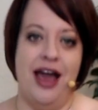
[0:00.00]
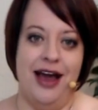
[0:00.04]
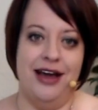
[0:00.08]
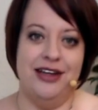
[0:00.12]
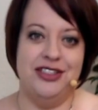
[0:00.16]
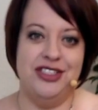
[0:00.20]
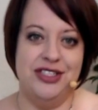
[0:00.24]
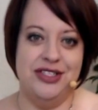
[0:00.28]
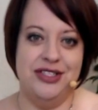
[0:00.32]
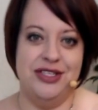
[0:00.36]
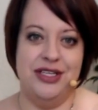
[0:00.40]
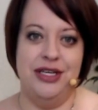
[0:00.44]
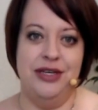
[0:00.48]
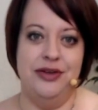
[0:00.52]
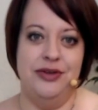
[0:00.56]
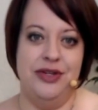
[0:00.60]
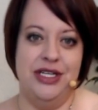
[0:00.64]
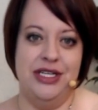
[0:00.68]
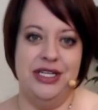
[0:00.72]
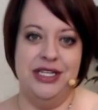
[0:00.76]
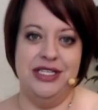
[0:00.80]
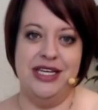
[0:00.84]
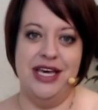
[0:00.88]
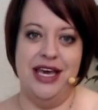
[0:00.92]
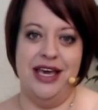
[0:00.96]
actions that you need
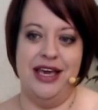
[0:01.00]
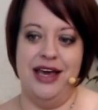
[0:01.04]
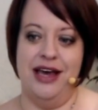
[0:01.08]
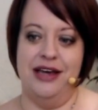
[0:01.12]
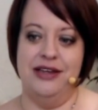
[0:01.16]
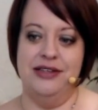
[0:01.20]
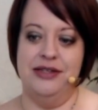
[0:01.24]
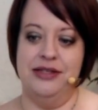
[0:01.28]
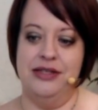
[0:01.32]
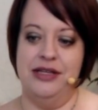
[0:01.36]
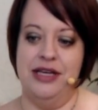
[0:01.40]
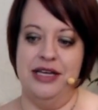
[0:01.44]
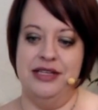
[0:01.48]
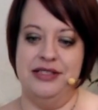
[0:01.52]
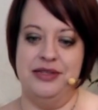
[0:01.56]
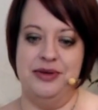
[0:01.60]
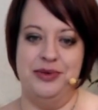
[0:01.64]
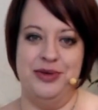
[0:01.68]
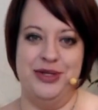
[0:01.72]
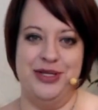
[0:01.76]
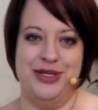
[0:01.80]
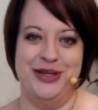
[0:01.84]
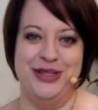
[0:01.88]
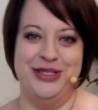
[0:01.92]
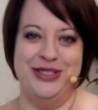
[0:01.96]
to take out as a
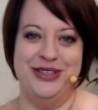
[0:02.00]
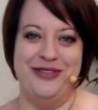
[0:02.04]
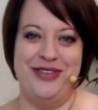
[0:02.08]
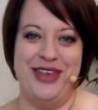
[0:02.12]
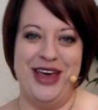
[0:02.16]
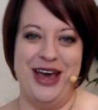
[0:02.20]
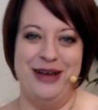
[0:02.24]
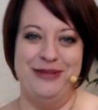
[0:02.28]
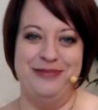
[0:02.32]
result of that.